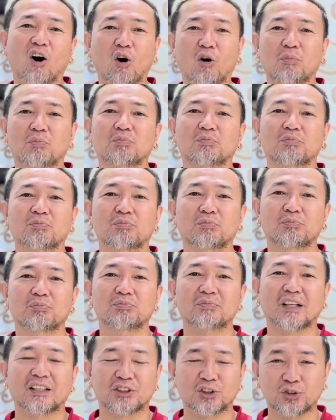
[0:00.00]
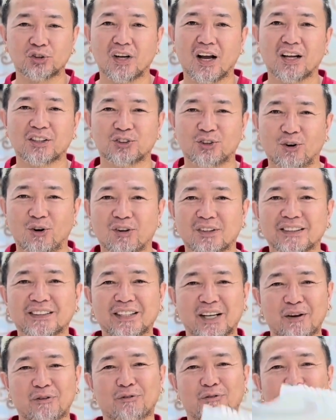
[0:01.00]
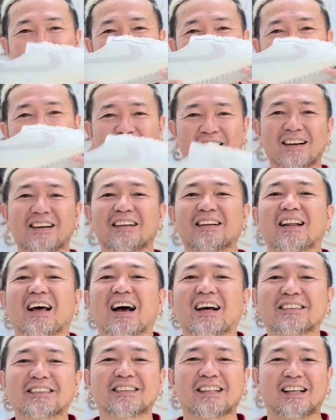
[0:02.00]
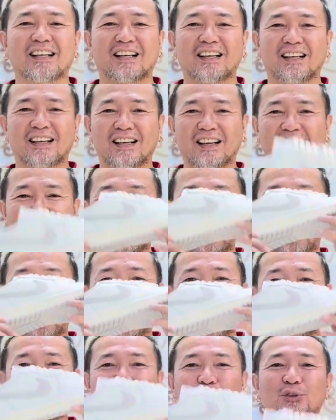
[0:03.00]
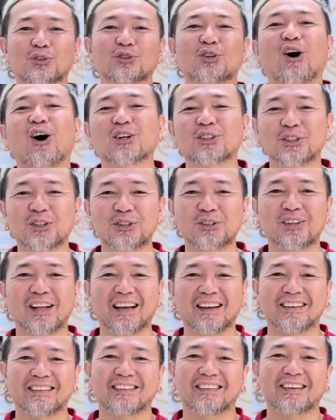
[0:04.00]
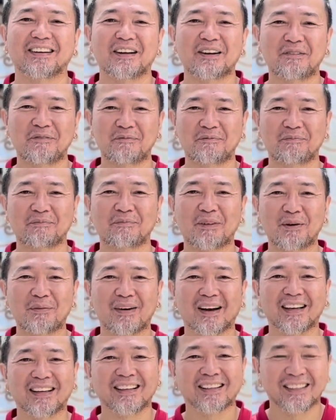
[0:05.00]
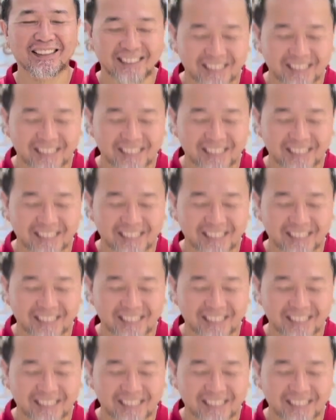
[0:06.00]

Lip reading: I hope that you guys are all safe. Other than that, I will talk to you later. Bye-bye.